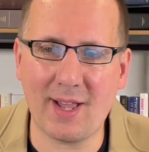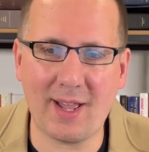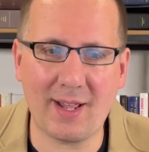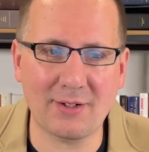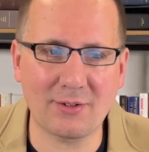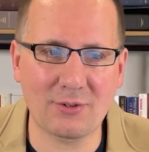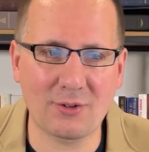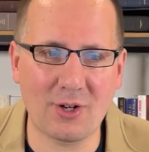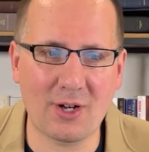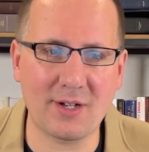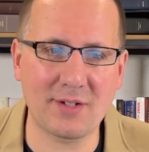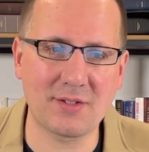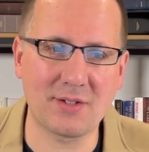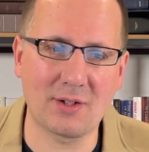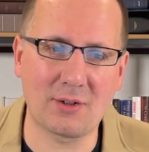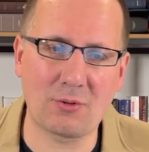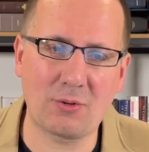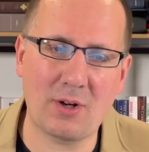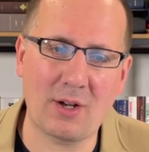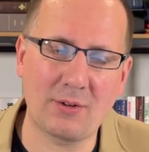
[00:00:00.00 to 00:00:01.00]
at Cross
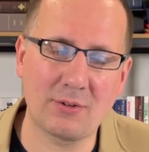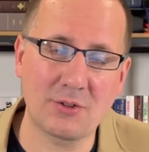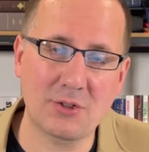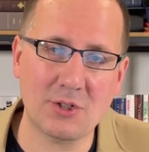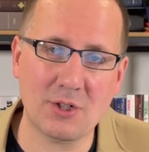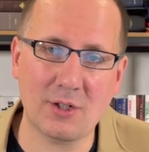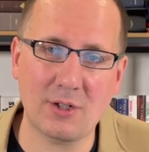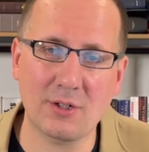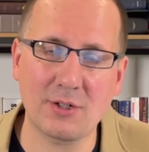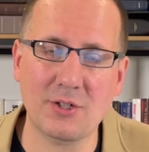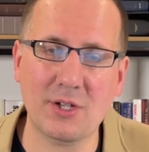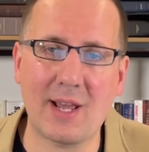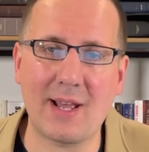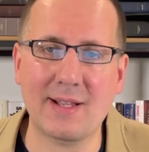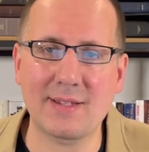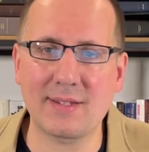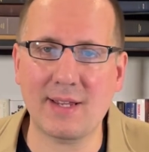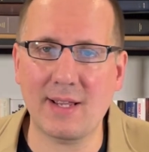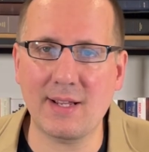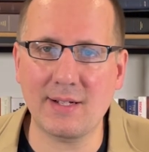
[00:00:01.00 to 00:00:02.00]
and Crown Church
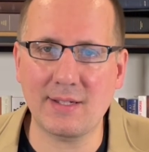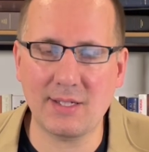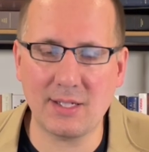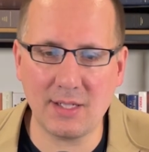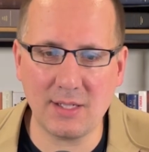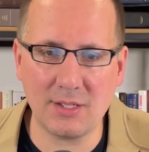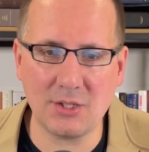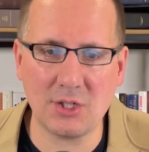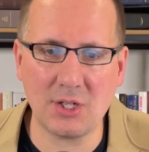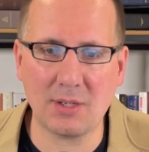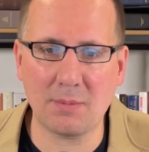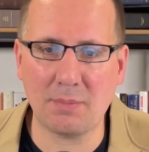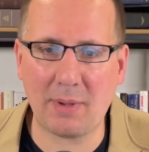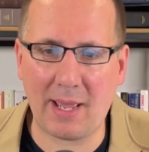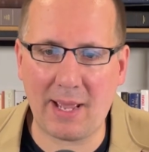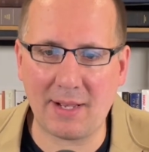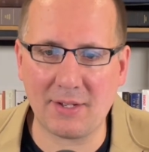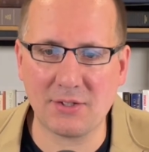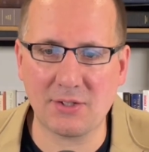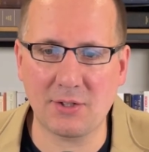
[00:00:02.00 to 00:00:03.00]
as a teaching
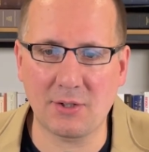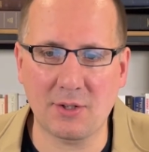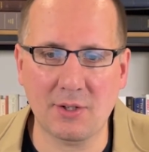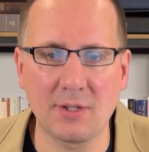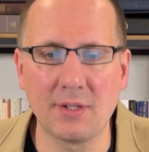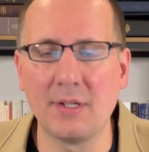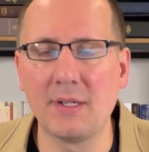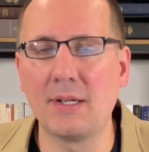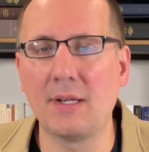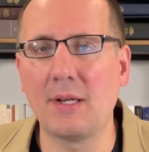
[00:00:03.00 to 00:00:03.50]
pastor,